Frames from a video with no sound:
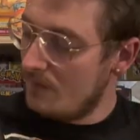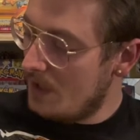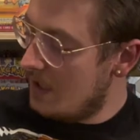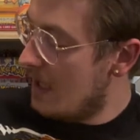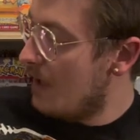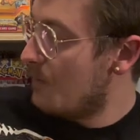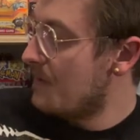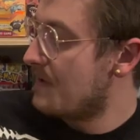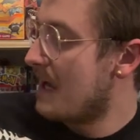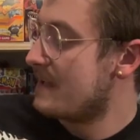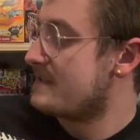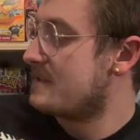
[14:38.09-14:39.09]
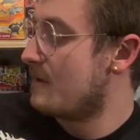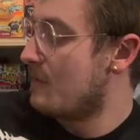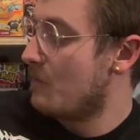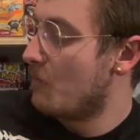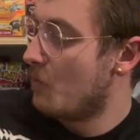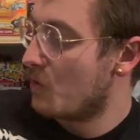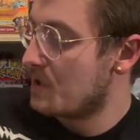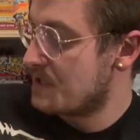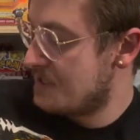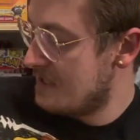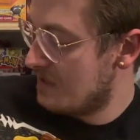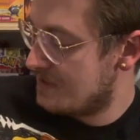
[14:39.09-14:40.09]
Um, we've got some more
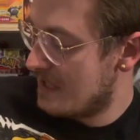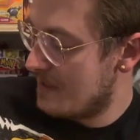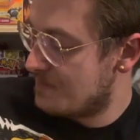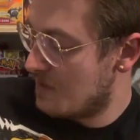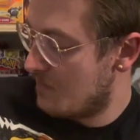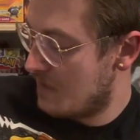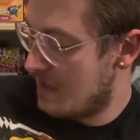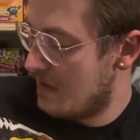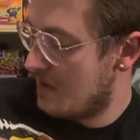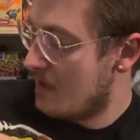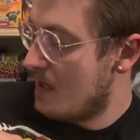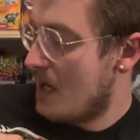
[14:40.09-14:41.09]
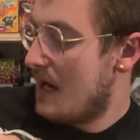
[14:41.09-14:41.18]
steel types over here.